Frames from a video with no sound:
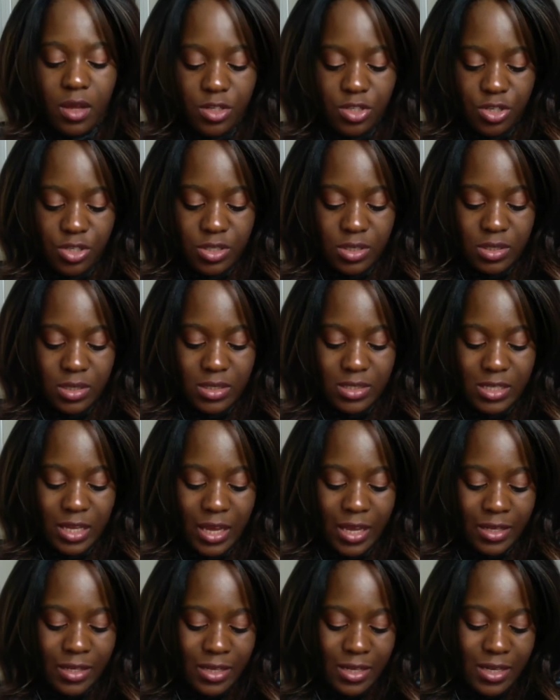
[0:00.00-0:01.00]
it's just
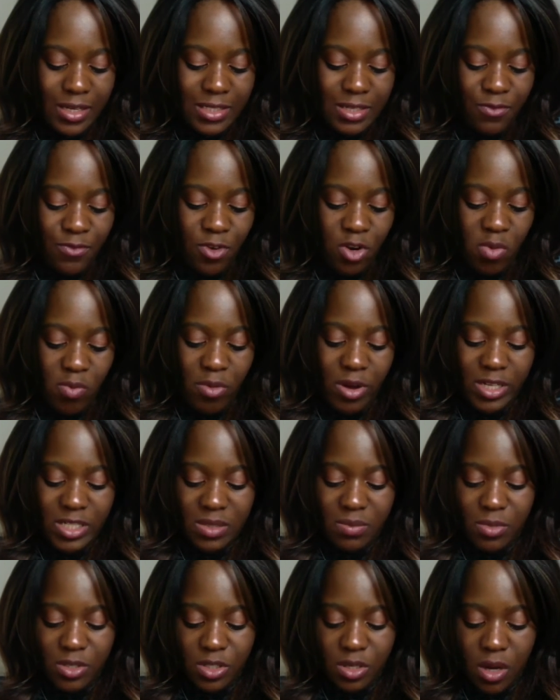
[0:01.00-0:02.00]
intended as a
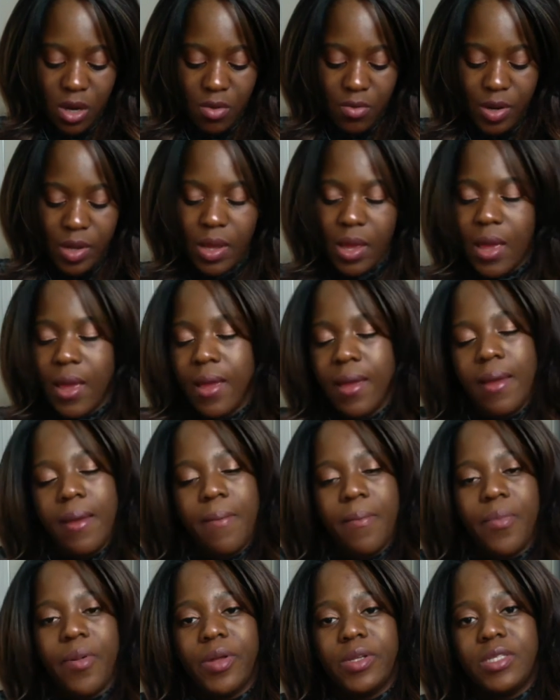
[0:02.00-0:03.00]
volumizing mascara,
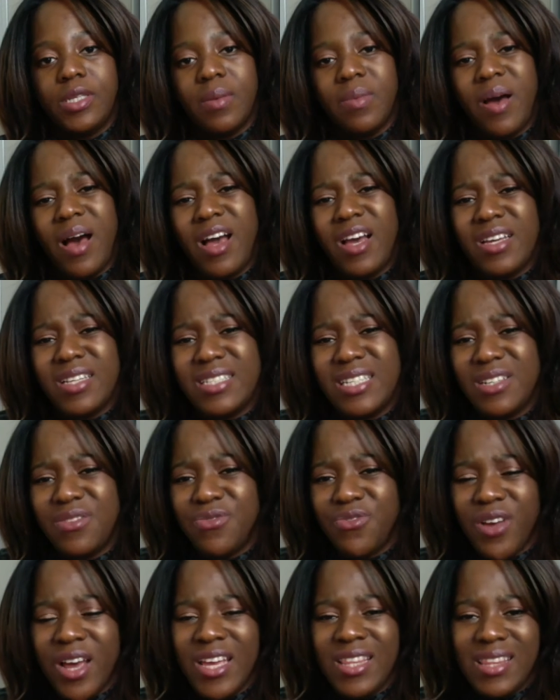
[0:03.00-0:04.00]
but I did
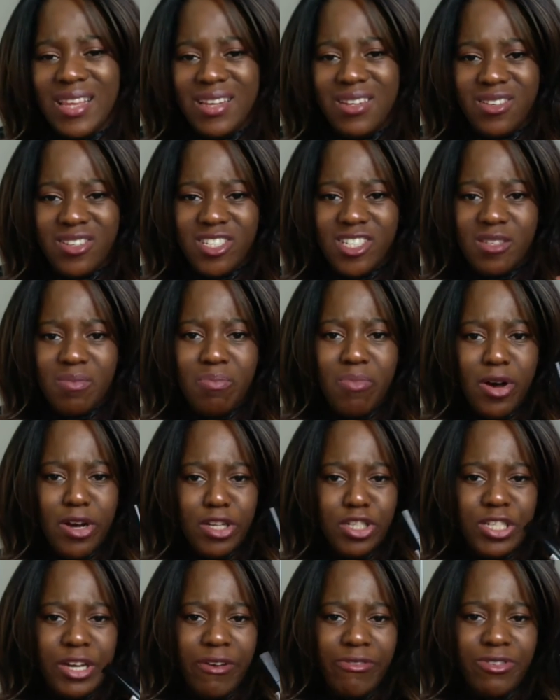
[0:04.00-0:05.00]
find that it does
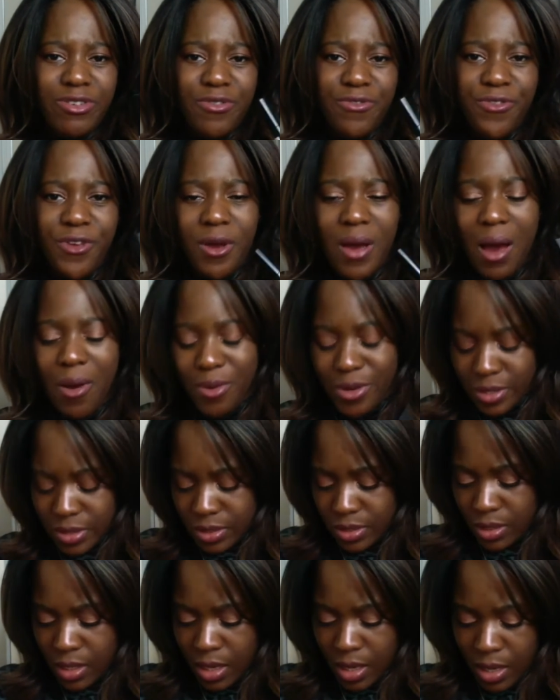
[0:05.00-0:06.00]
smudge after a few
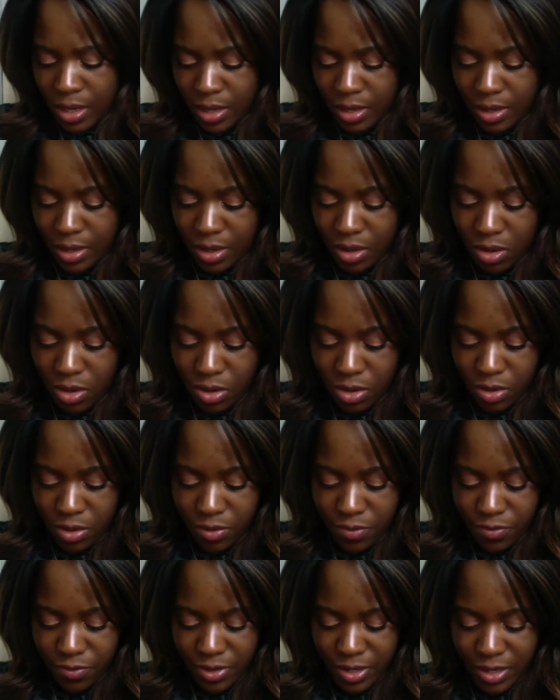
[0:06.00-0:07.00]
hours. I've got a
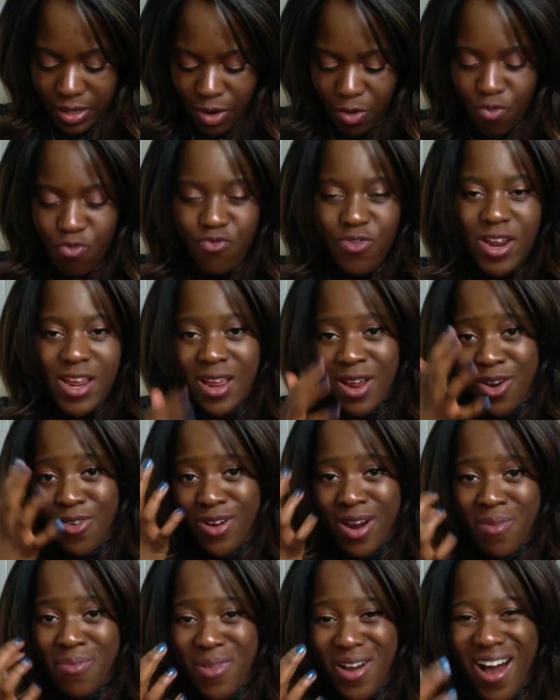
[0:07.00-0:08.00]
lovely ring
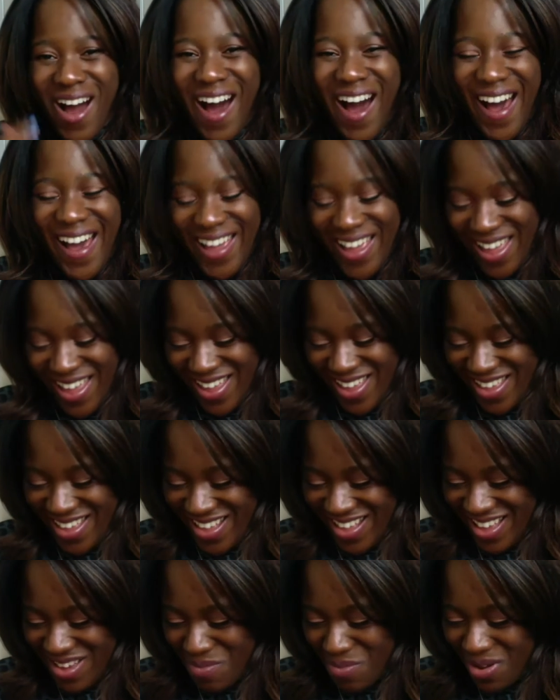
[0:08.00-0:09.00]
around my eye
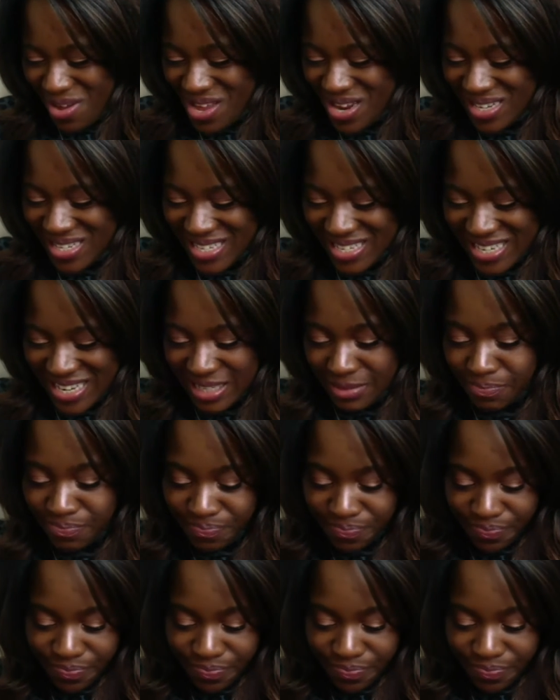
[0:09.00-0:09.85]
by the end of the day.